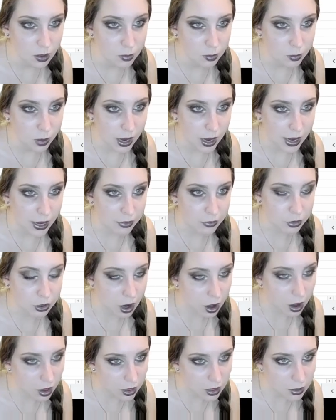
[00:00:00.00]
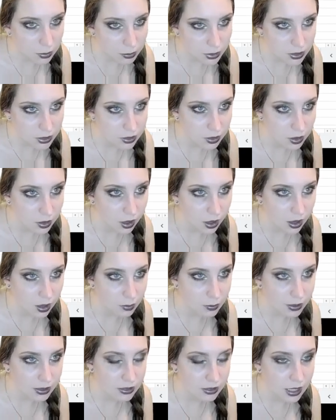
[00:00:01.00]
And for columns,
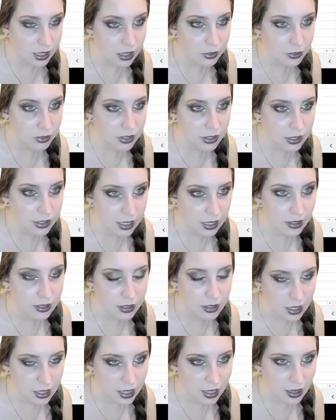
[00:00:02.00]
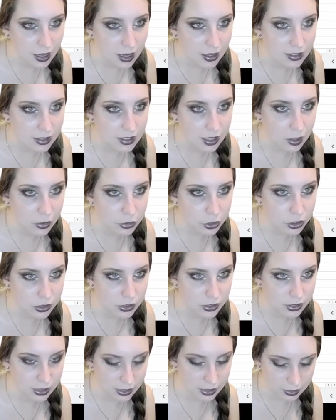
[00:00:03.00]
instead of C and D, Excel
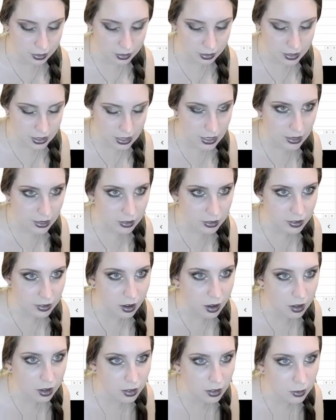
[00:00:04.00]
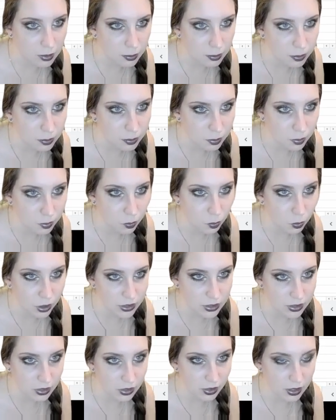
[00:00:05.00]
just sees D is the column
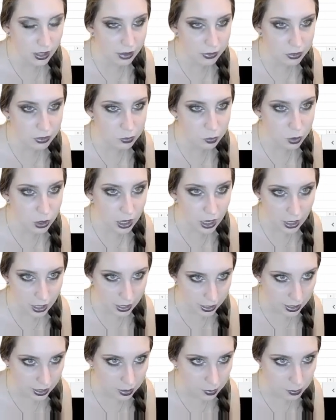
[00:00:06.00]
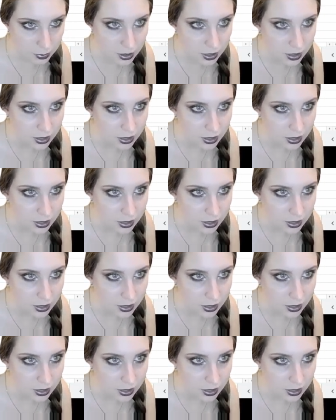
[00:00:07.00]
1 to the left of where I am,